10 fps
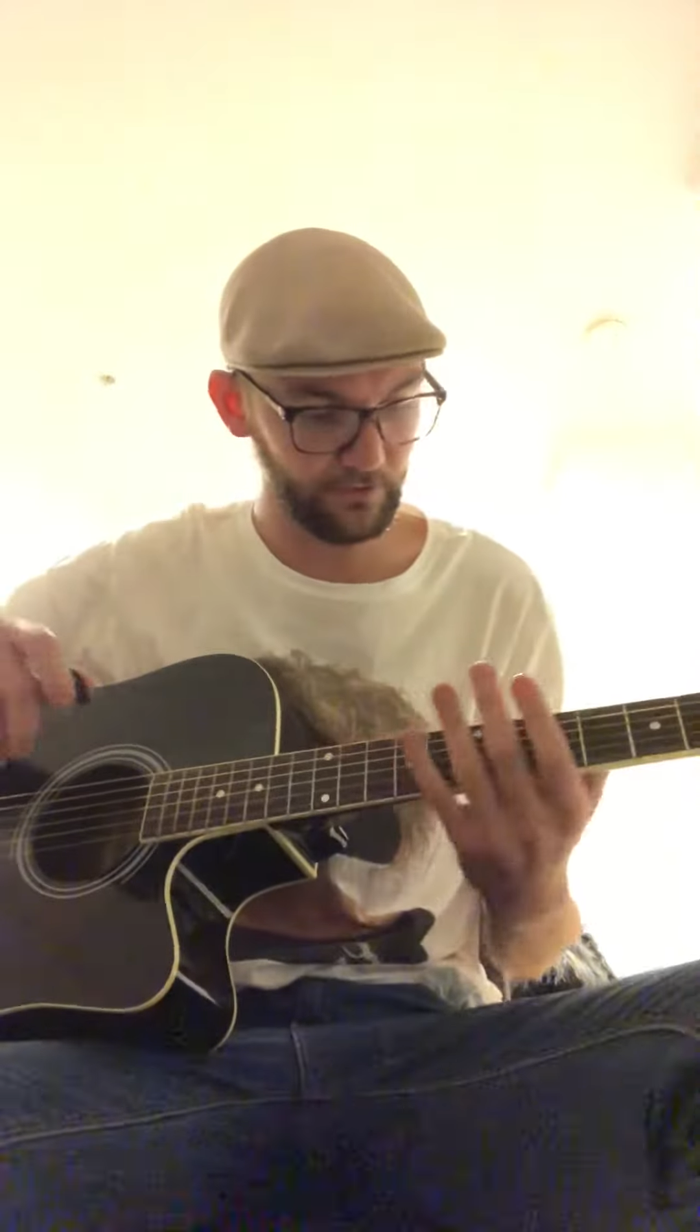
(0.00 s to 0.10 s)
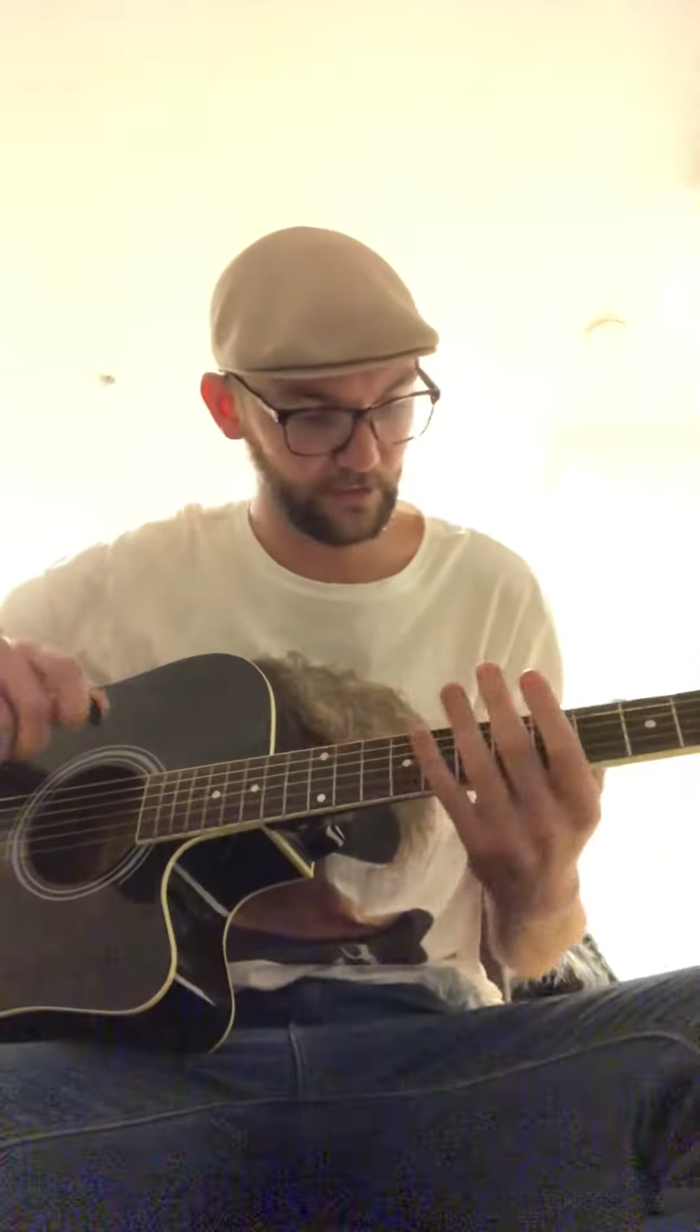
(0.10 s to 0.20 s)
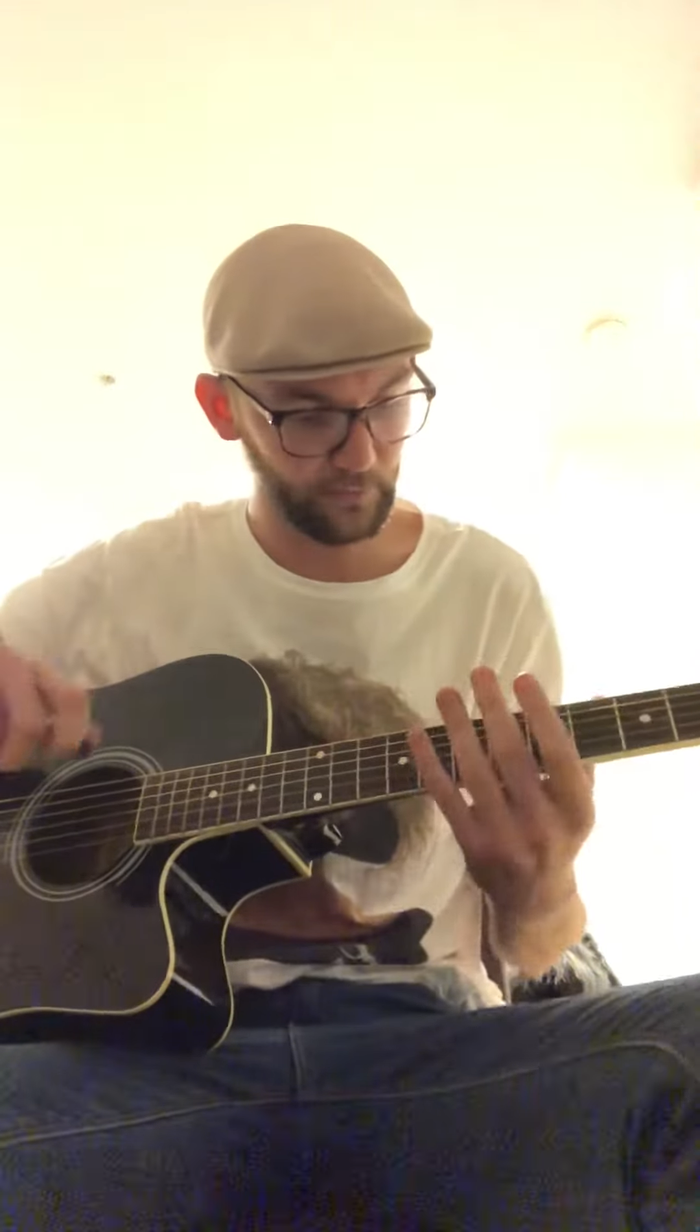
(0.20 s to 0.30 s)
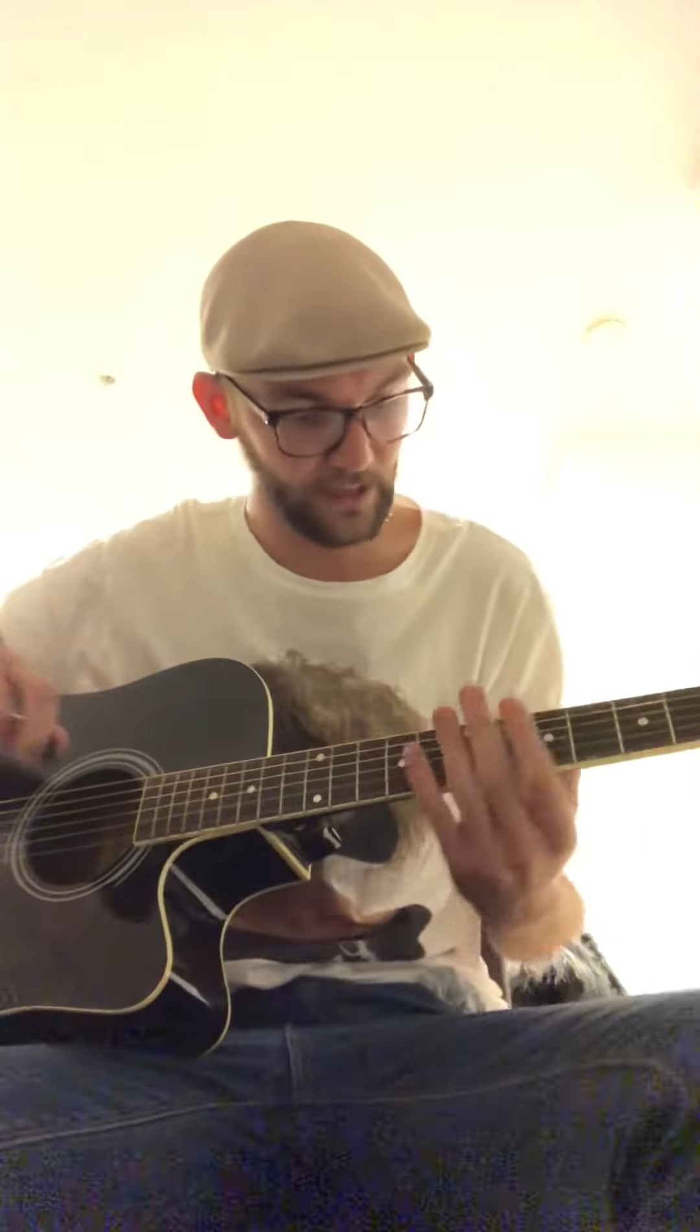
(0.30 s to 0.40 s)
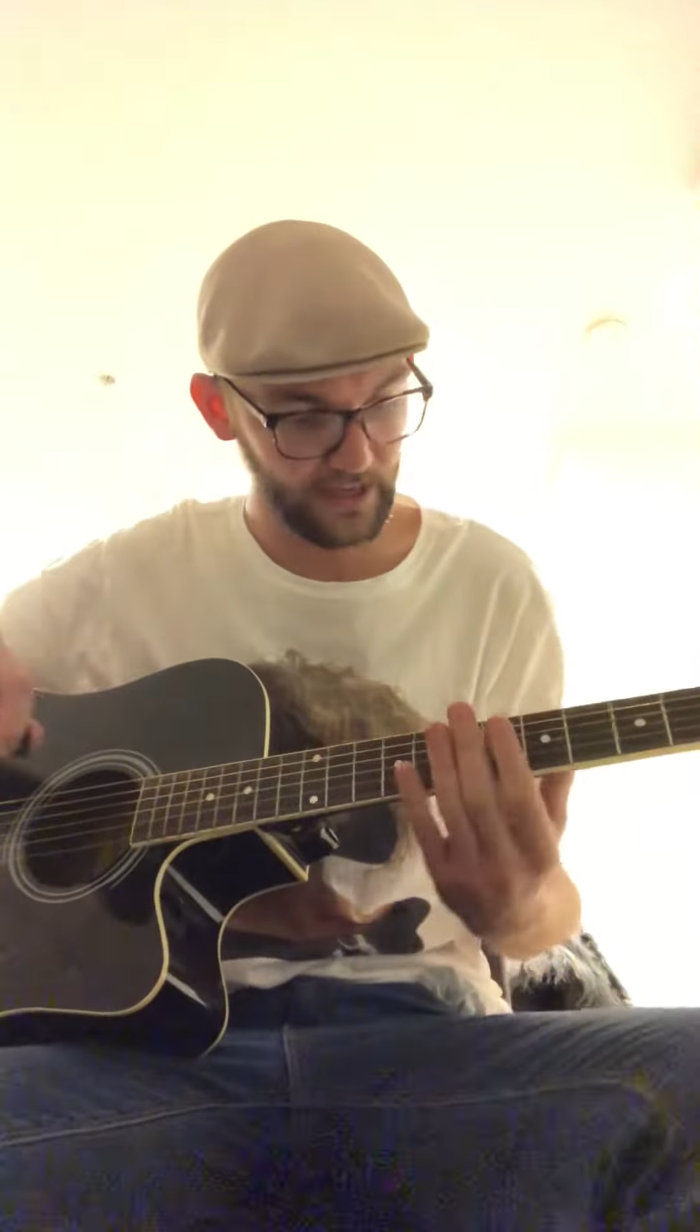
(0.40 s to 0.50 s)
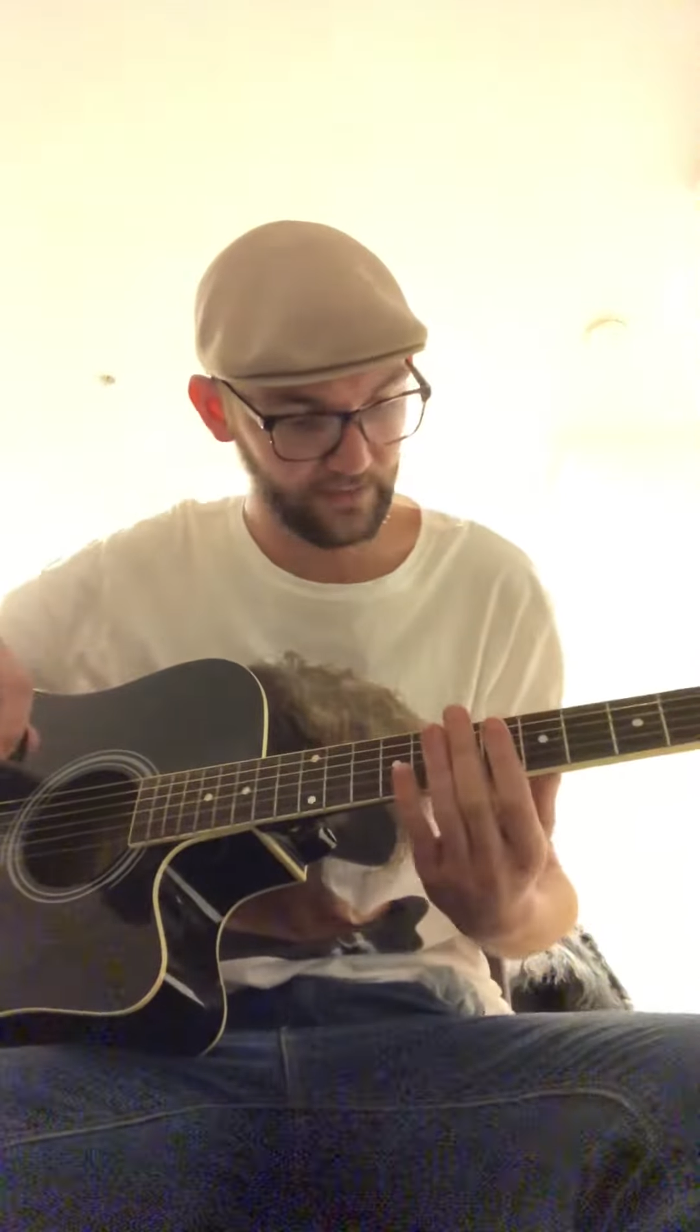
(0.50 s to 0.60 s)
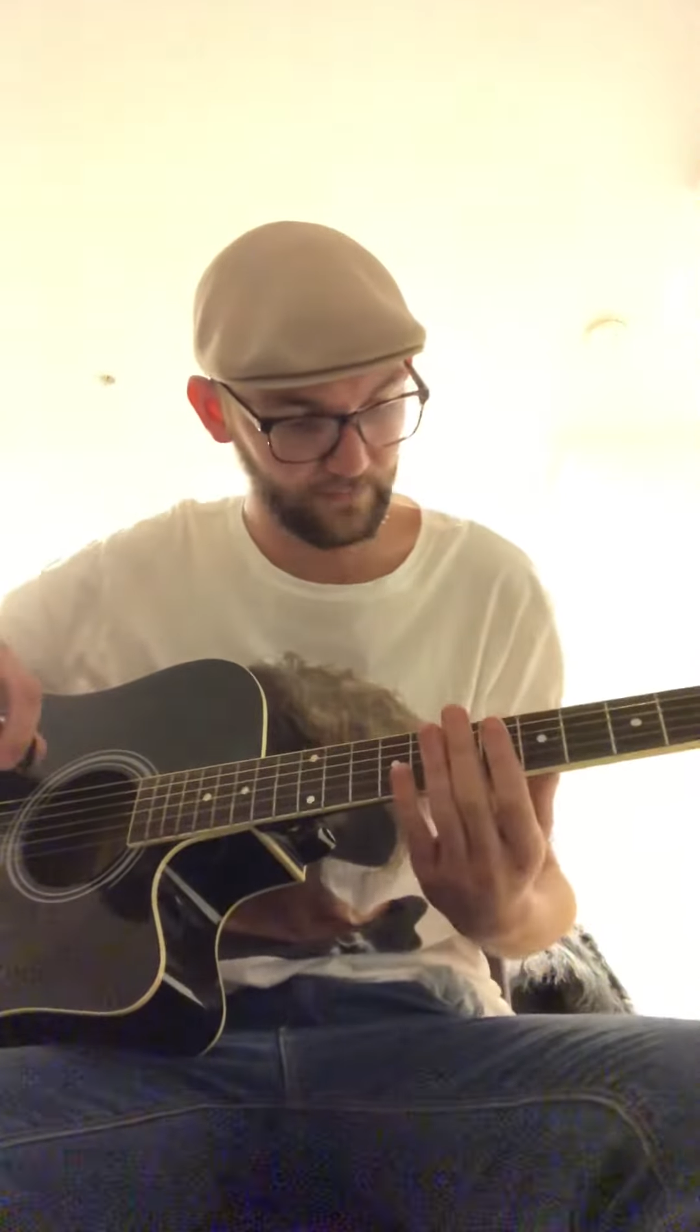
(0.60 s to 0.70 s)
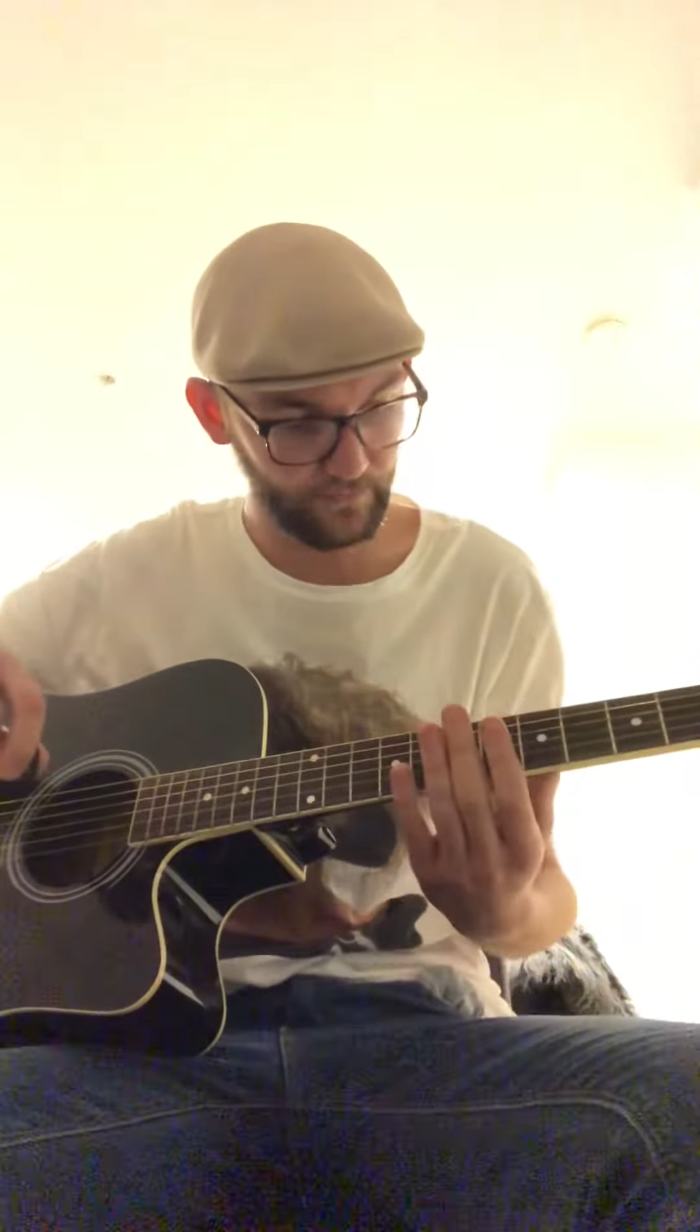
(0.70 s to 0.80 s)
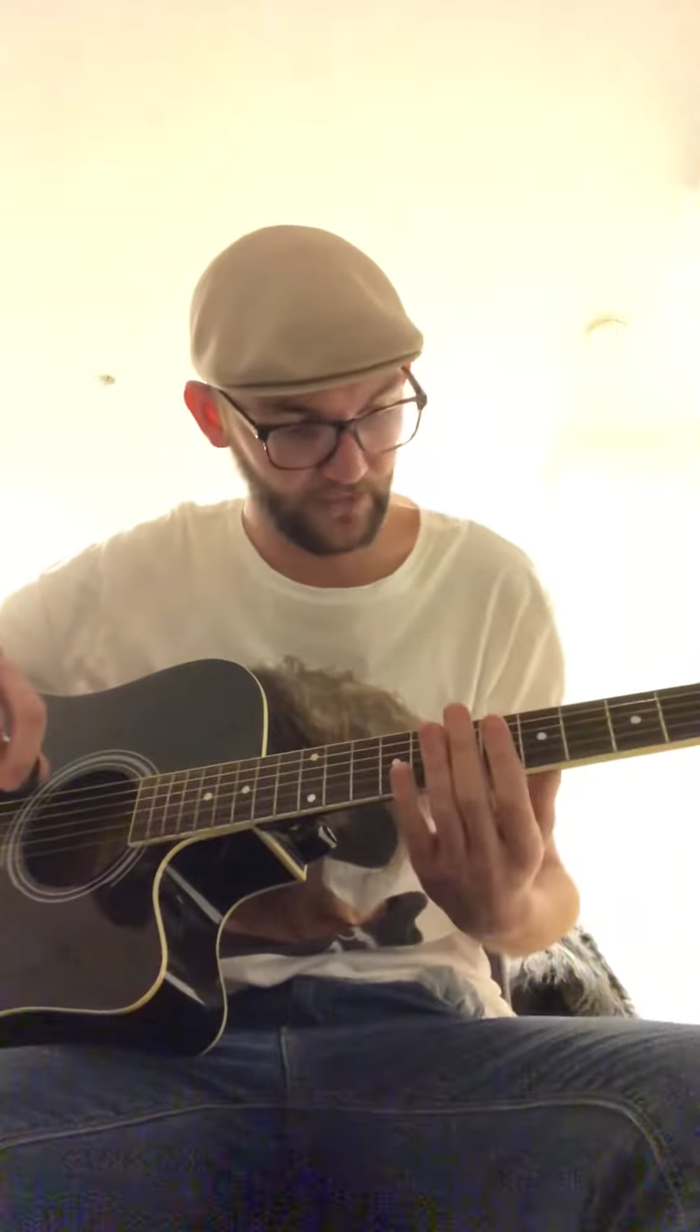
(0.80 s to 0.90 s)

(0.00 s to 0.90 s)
So they play,